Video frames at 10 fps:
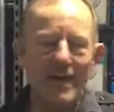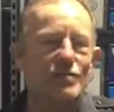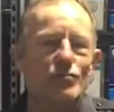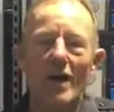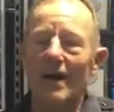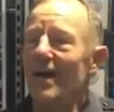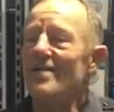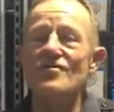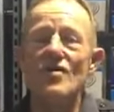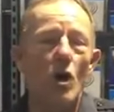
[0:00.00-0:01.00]
That's right.
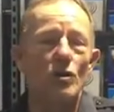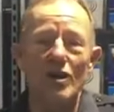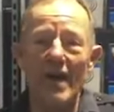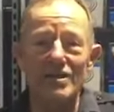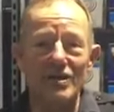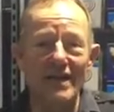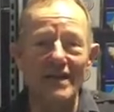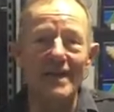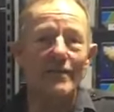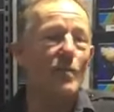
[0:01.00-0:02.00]
No
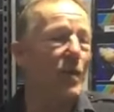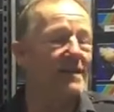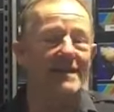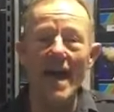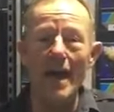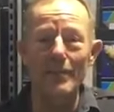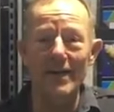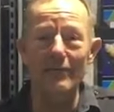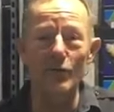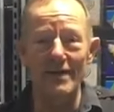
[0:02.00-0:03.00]
tragedies, everybody's
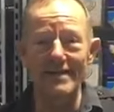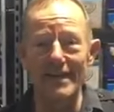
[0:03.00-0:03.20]
happy, everyone's